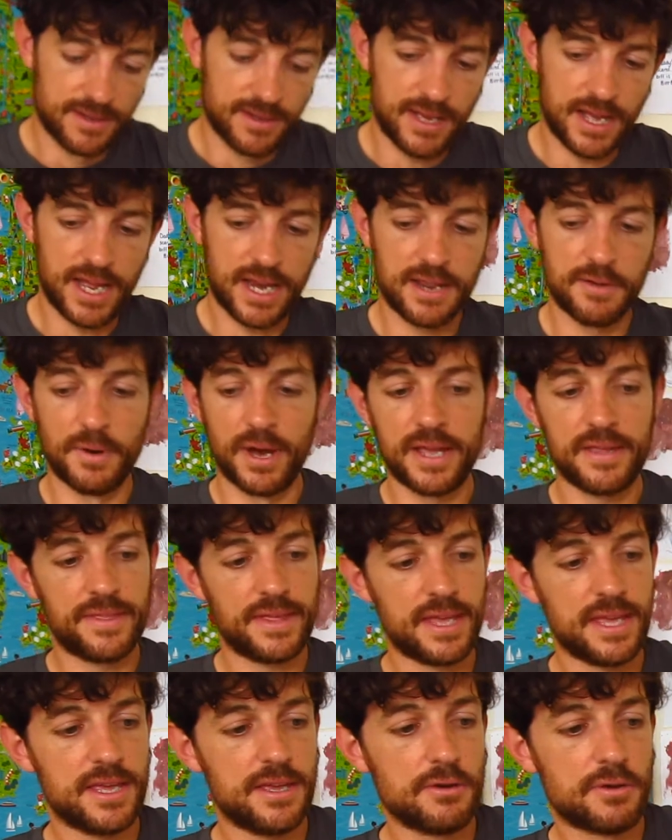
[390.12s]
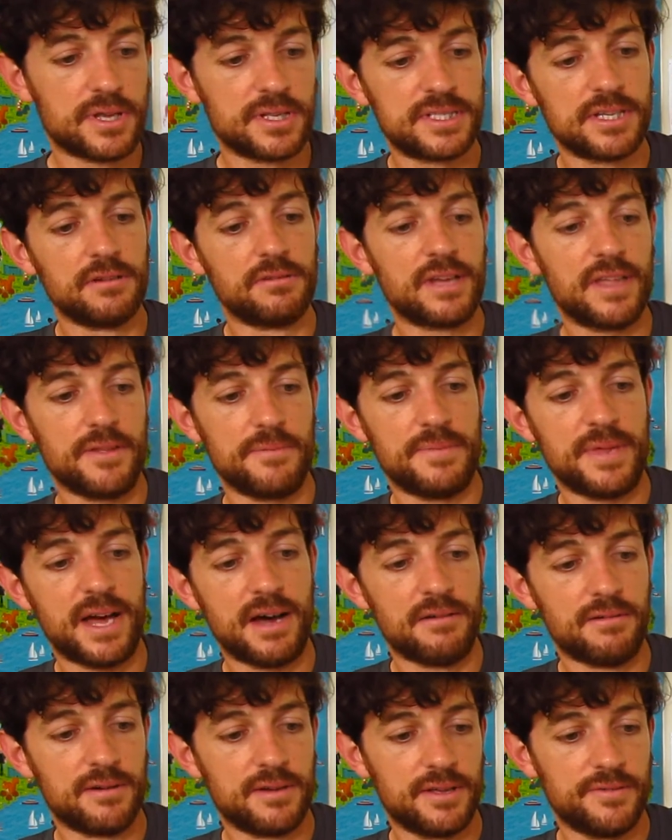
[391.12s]
Anyway, you can still get them
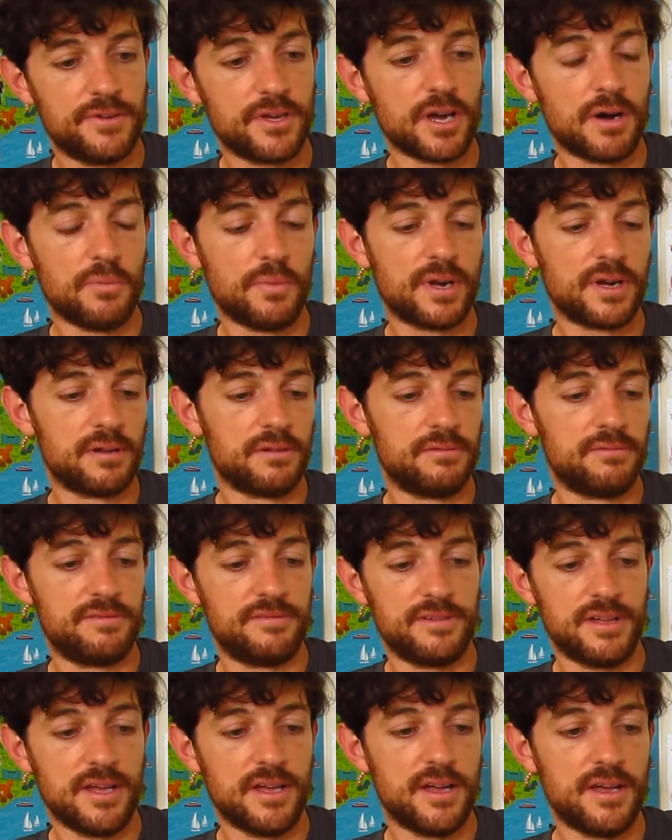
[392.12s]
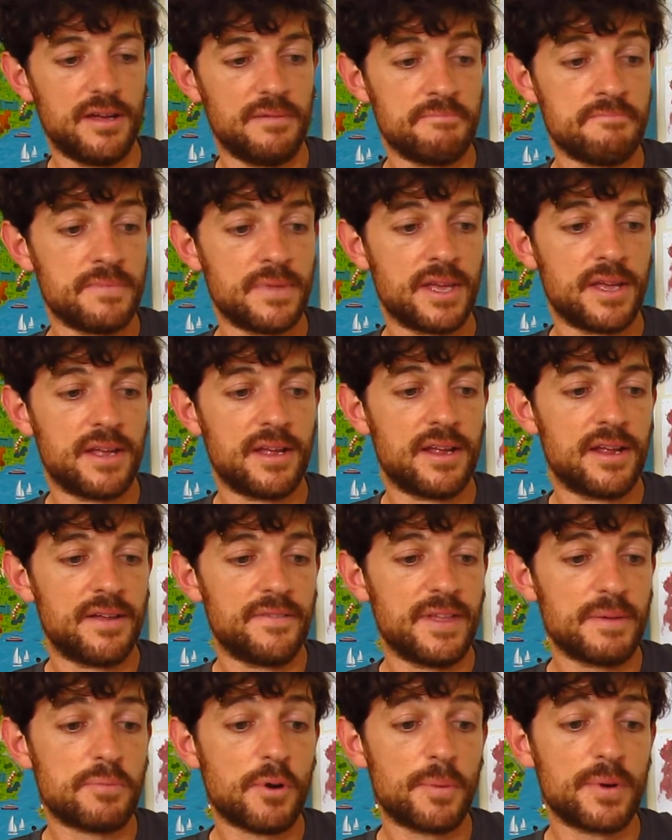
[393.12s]
now if you go on Wiggle.
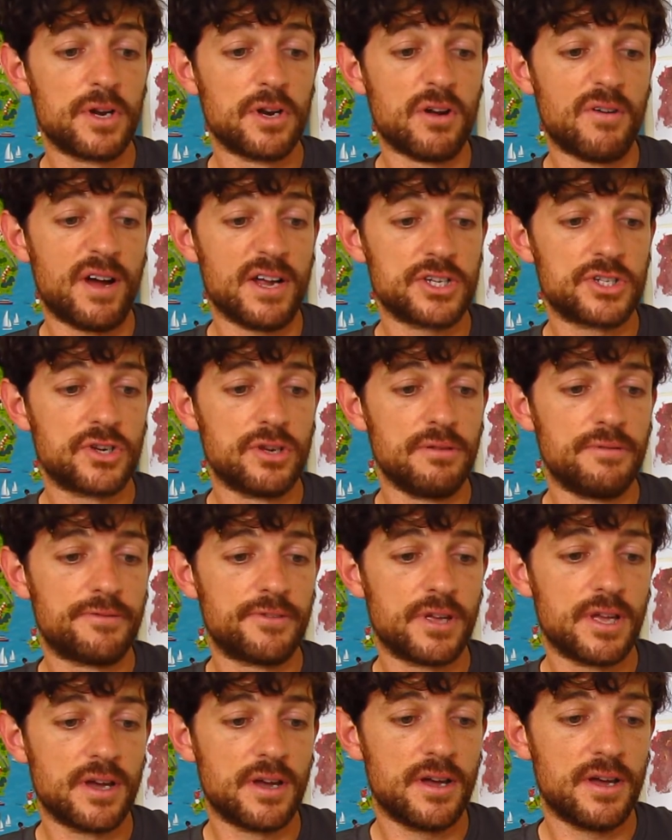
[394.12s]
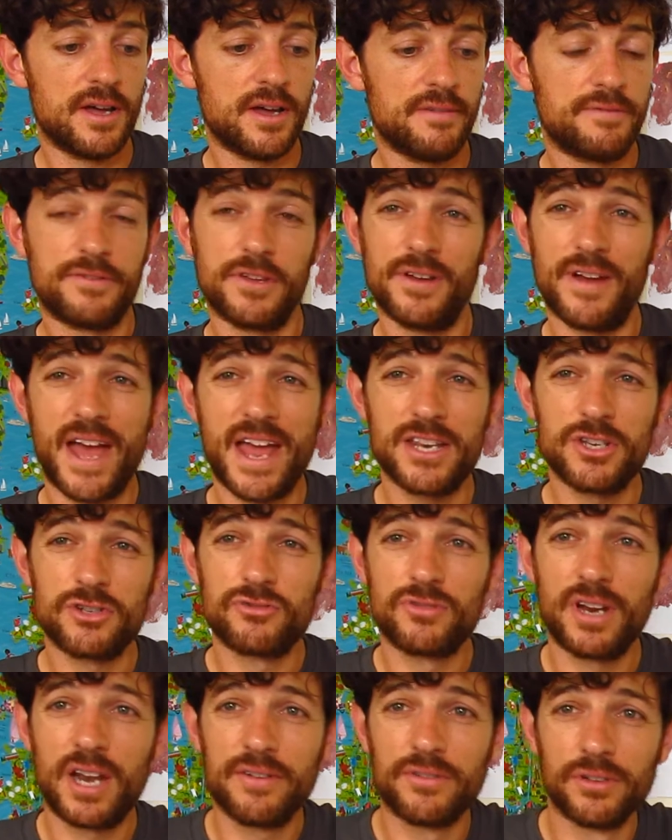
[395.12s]
They're probably an alright shoe for your
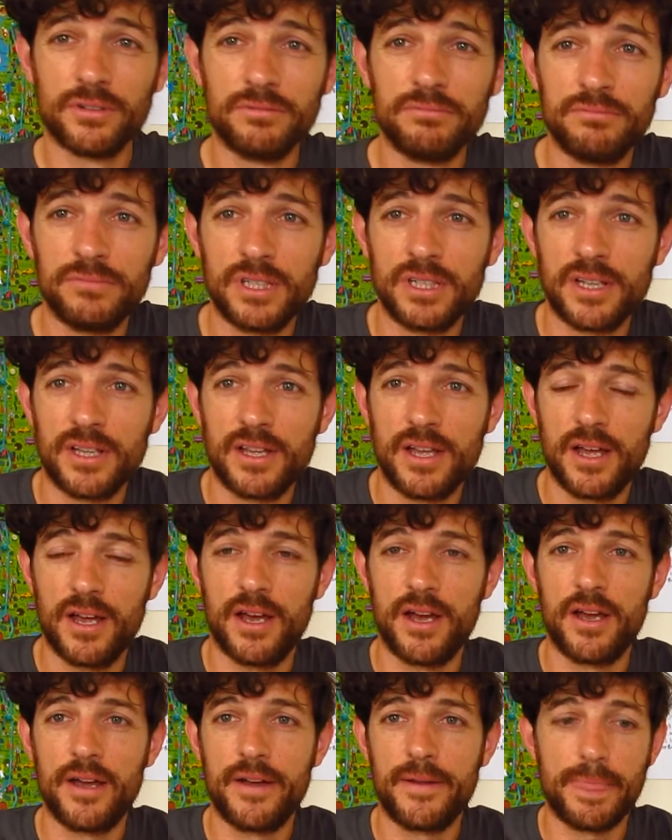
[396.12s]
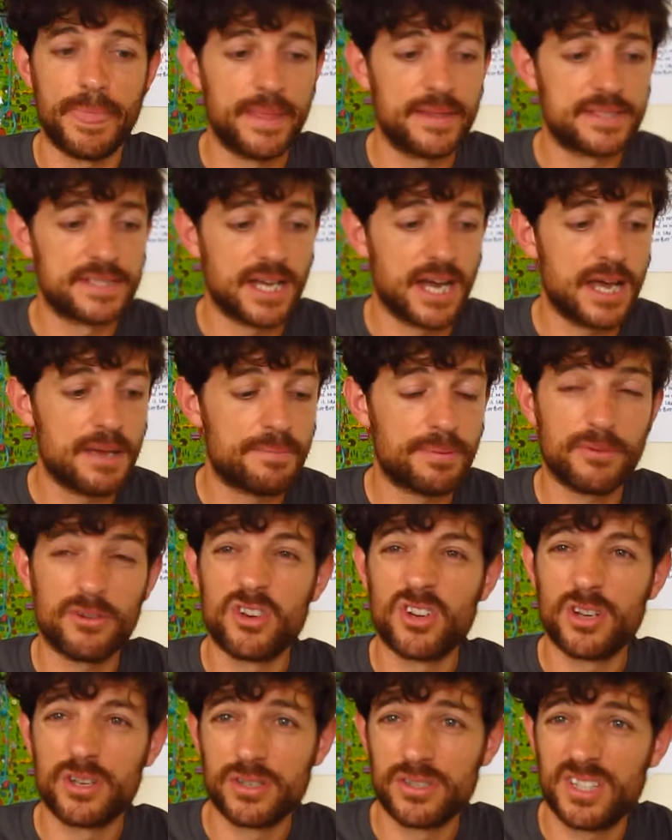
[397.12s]
entry level type
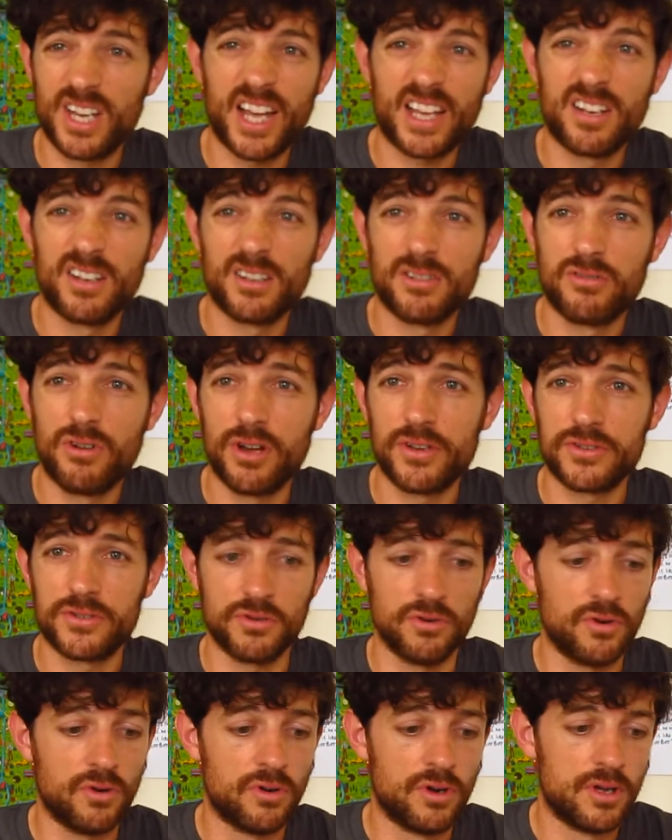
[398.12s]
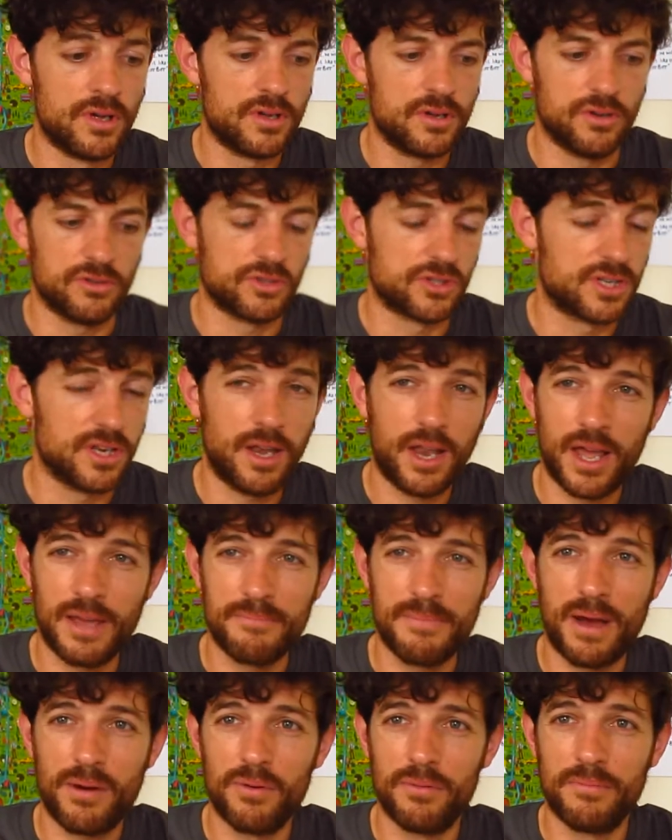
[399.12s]
cyclocross or just light
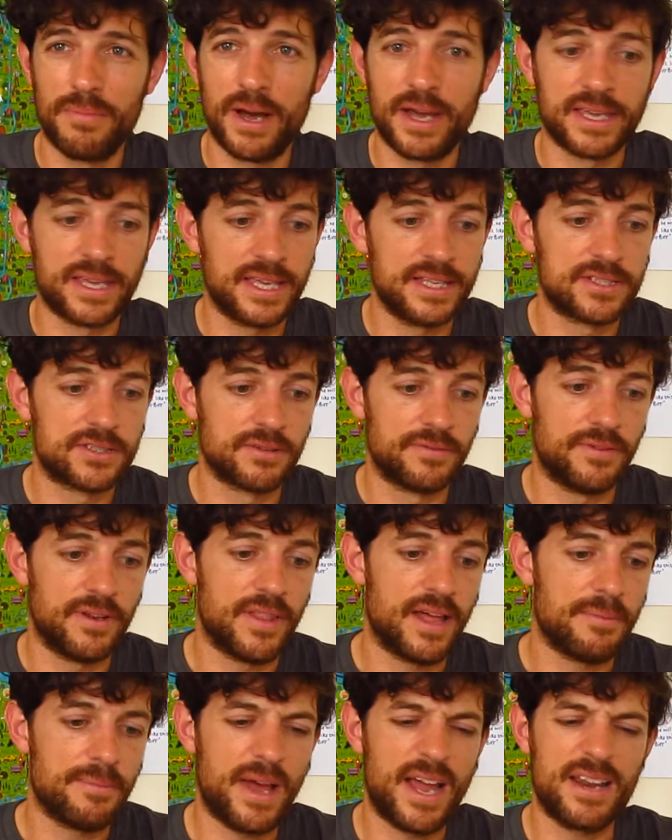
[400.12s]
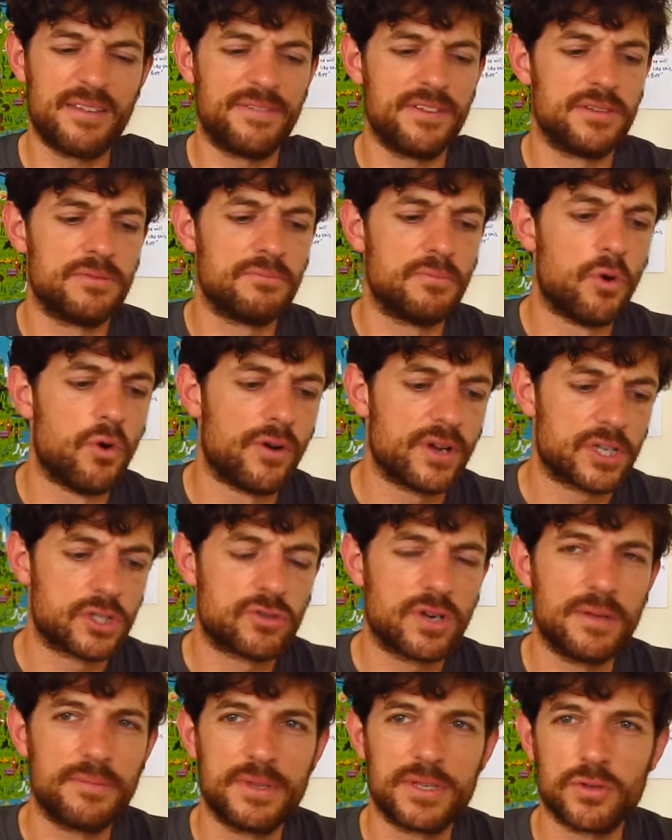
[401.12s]
mountain biking, stuff like that. But anything more
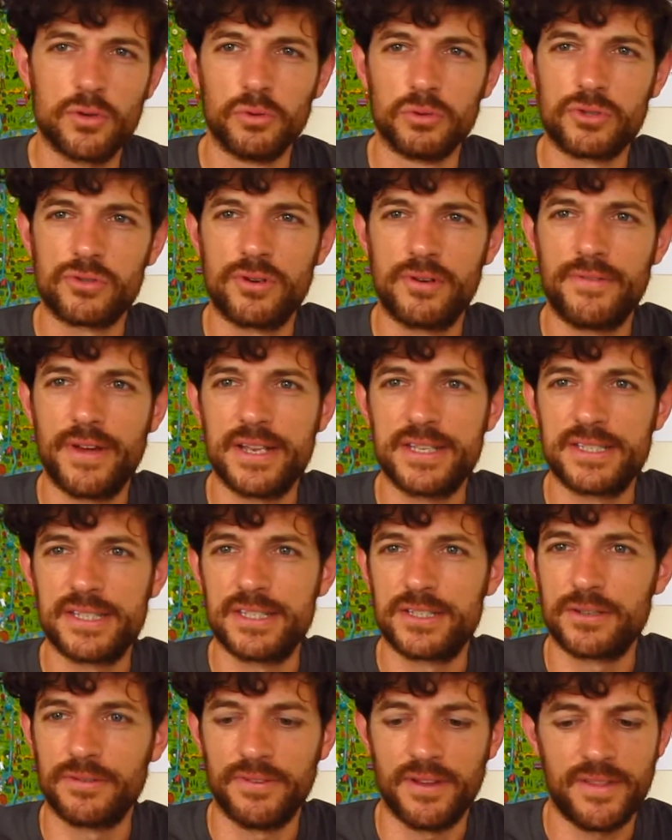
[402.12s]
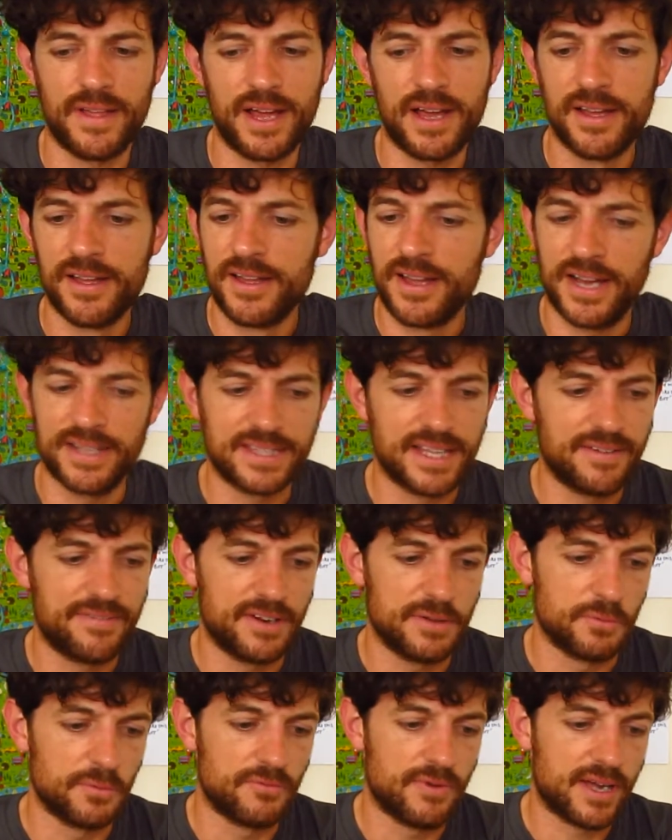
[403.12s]
extreme, these ultra events and stuff like that, I
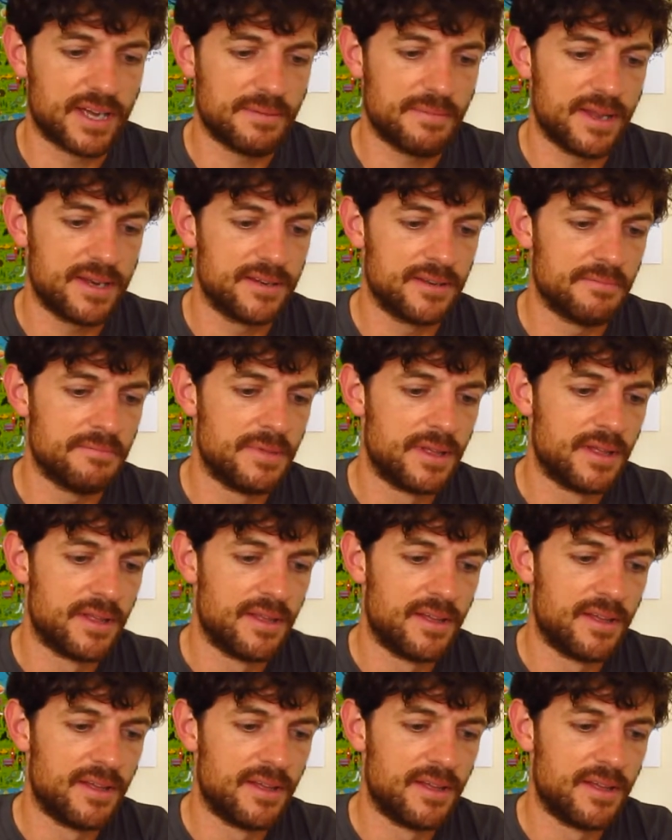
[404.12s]
definitely wouldn't recommend them.